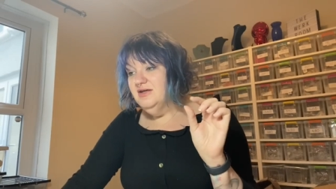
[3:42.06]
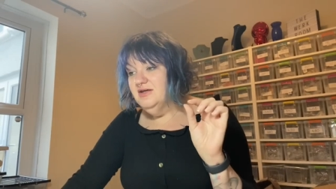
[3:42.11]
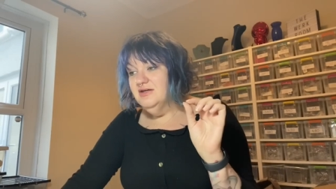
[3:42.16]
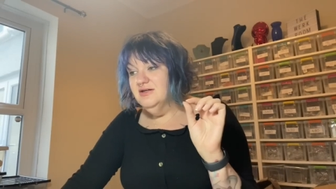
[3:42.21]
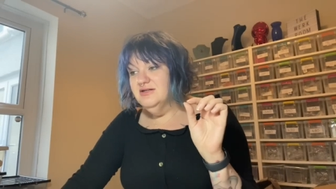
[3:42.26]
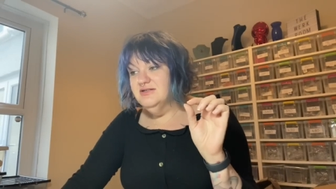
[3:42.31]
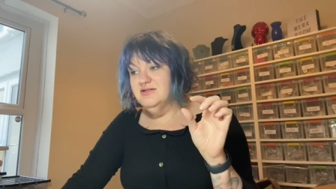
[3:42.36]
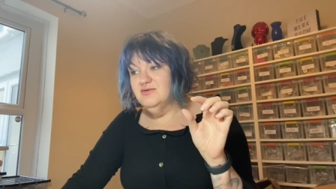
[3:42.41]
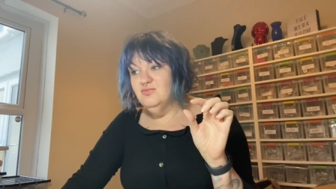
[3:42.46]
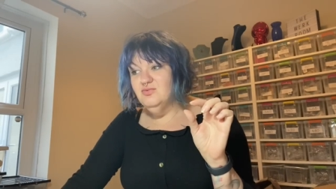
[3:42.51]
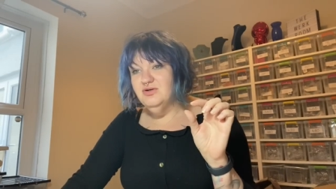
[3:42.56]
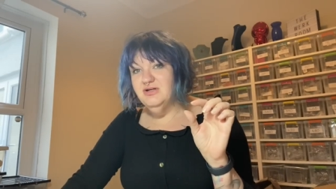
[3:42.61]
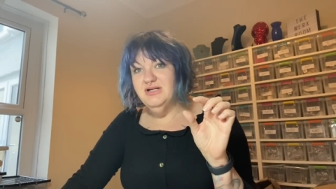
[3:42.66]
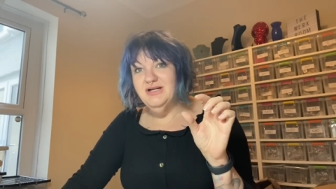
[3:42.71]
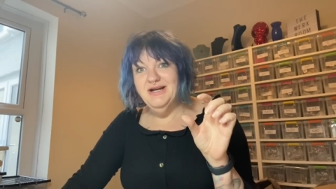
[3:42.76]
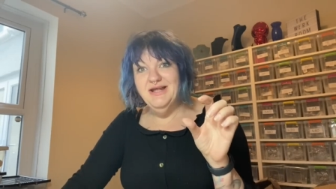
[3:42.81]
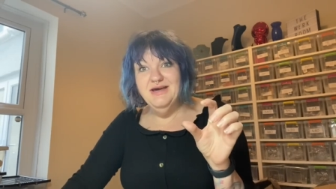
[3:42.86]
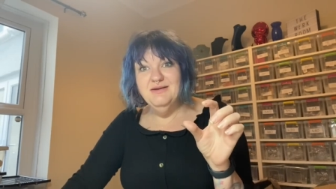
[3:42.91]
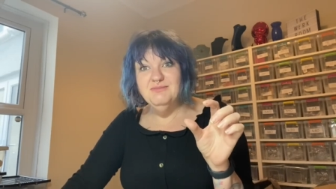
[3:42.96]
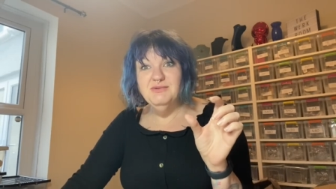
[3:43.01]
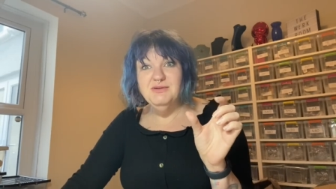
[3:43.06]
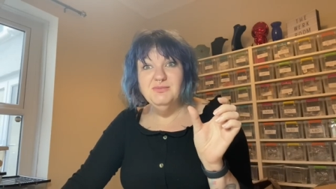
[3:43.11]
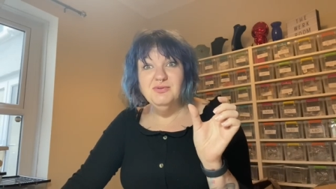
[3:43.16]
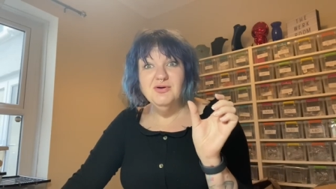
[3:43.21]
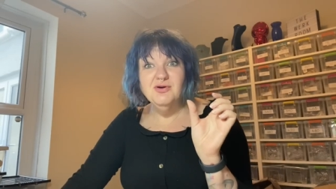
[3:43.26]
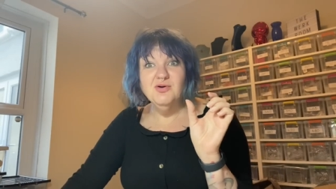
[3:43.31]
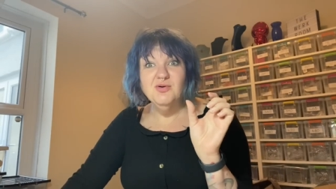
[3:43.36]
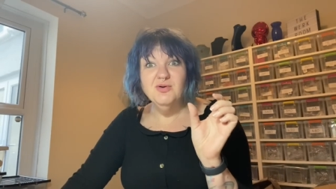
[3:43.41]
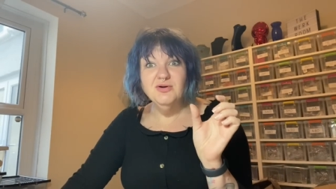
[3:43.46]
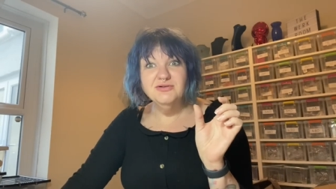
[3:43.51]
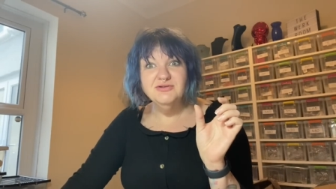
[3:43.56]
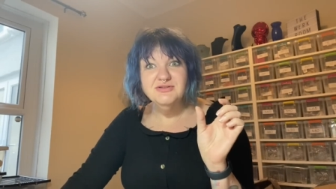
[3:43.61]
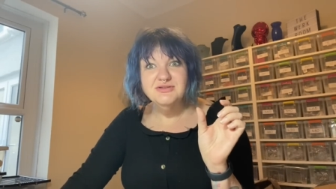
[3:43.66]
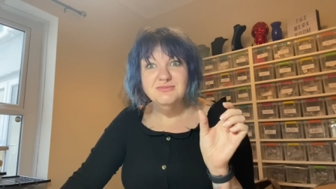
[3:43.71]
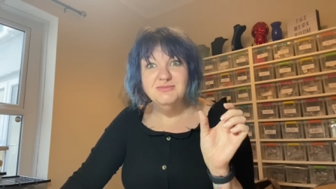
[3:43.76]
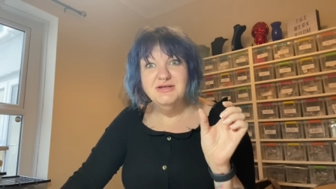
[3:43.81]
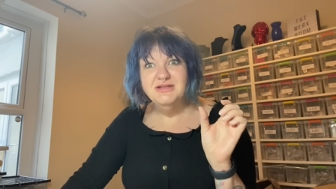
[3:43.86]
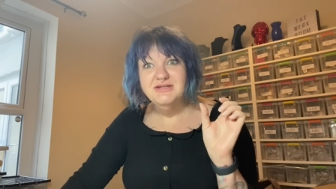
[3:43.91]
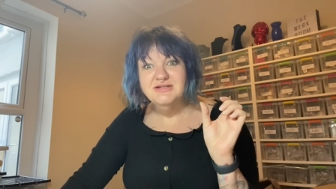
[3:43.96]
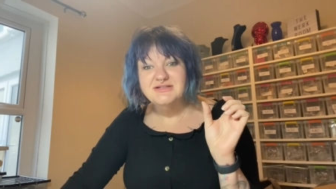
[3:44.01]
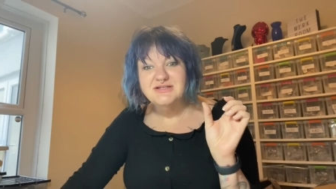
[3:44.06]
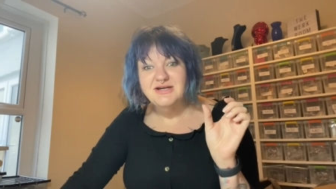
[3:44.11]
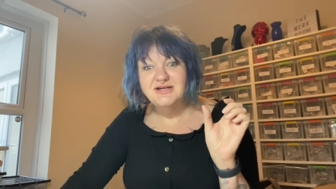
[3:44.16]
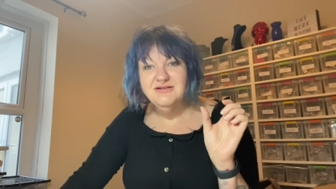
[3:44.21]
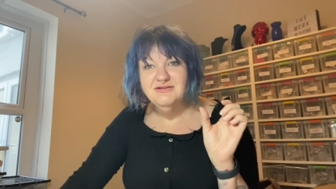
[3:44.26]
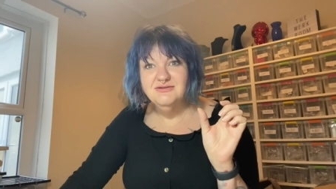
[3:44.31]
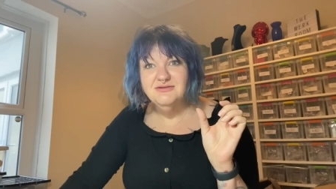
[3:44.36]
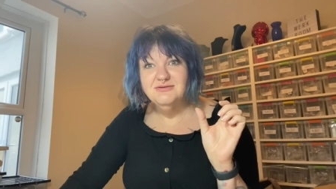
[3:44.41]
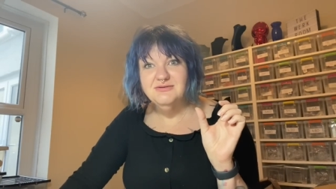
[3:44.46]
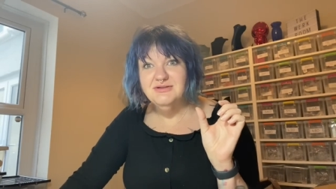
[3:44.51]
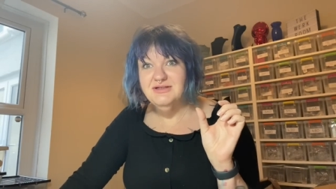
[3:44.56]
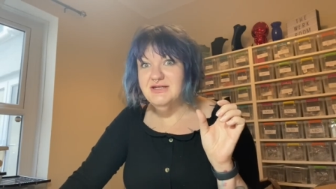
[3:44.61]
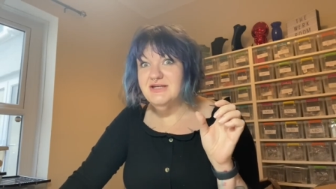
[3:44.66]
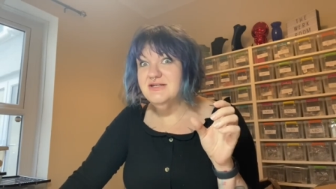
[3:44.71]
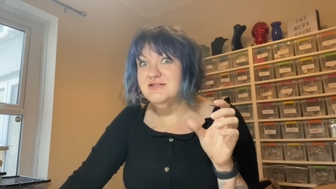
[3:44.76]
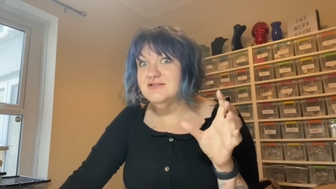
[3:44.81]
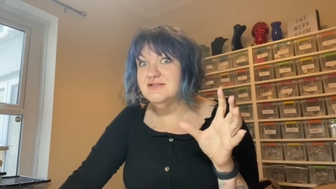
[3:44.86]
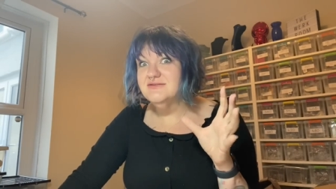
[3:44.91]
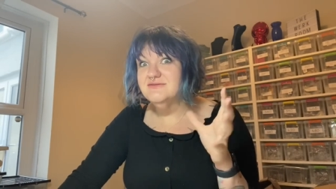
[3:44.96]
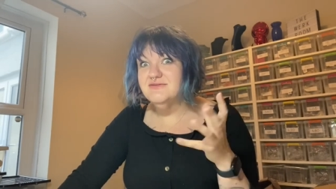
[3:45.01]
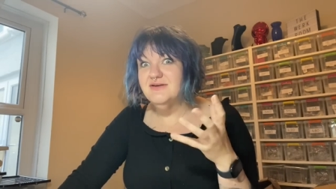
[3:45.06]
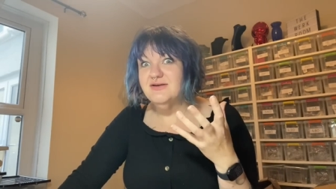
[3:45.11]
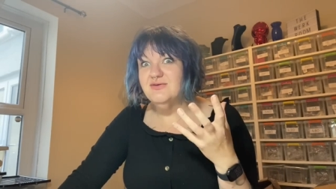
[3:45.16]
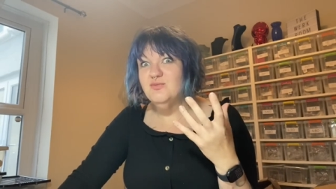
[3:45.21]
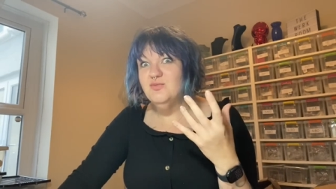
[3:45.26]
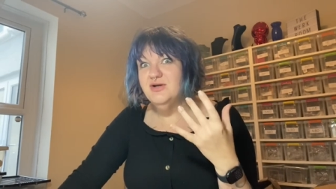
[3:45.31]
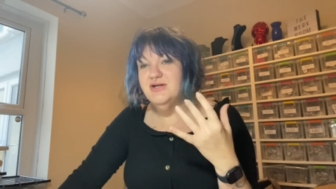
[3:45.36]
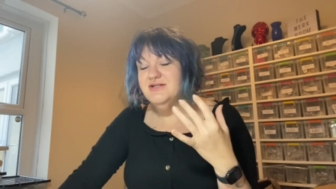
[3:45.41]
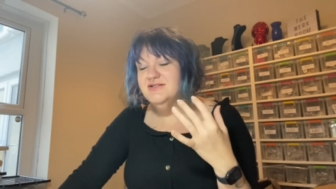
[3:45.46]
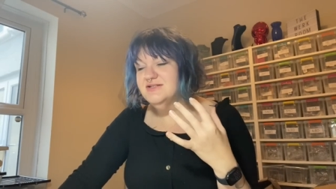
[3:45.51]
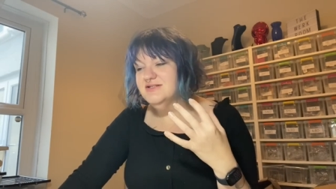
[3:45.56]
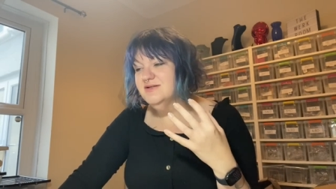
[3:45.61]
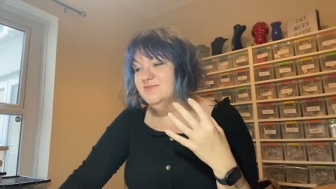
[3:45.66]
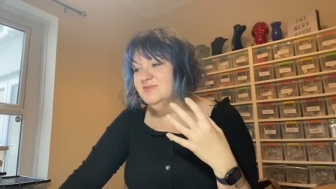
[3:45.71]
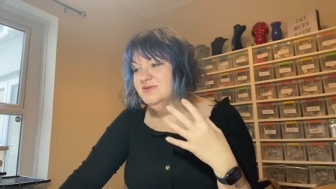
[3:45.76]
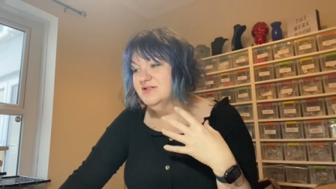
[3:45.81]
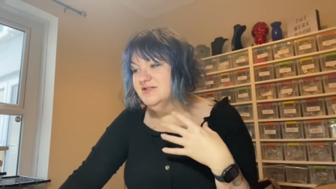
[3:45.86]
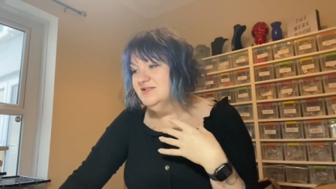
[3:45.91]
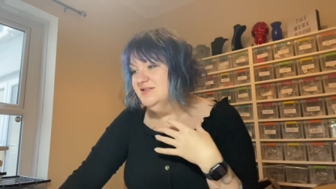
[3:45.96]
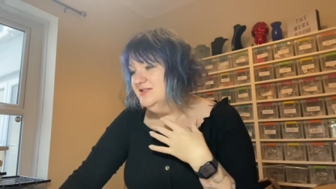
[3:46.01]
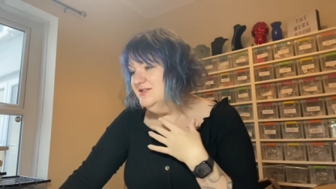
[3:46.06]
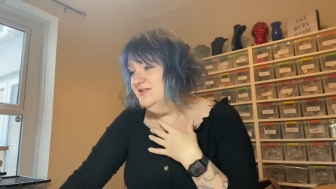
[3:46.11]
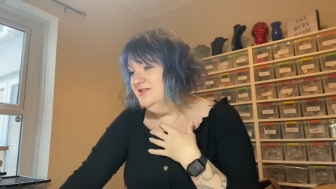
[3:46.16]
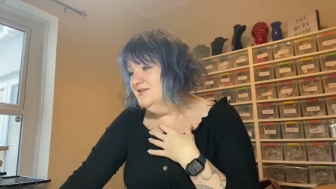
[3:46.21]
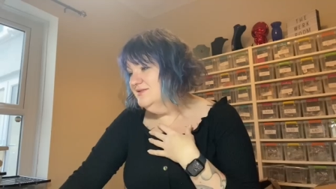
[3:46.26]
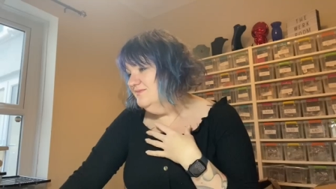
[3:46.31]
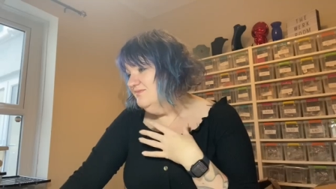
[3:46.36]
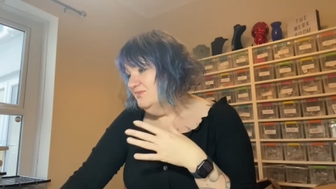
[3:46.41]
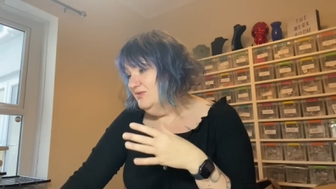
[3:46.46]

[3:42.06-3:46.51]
Because it wouldn't let me put quantum in the title in case of, like, weird substances.